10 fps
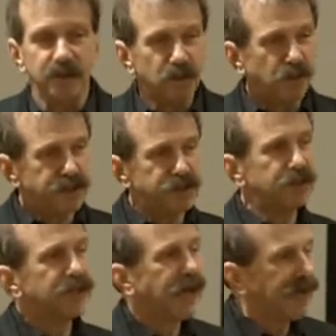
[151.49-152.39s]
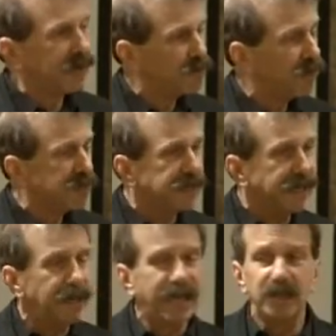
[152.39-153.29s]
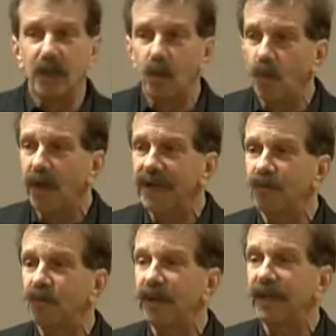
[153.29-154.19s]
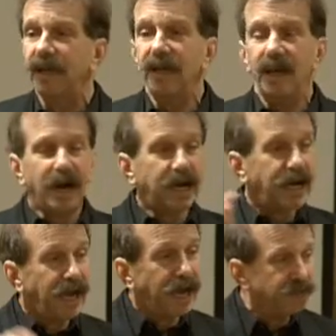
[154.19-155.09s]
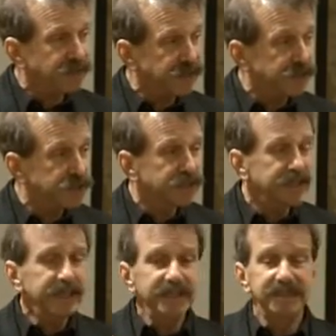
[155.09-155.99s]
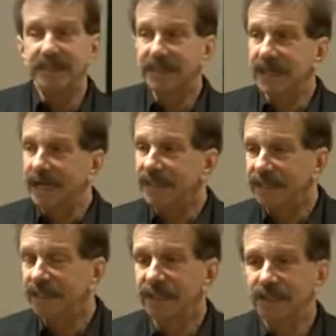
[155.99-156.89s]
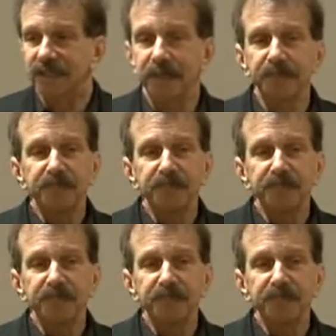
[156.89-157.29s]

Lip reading: And the question is, how do you get that? And then what have we accomplished since 1960?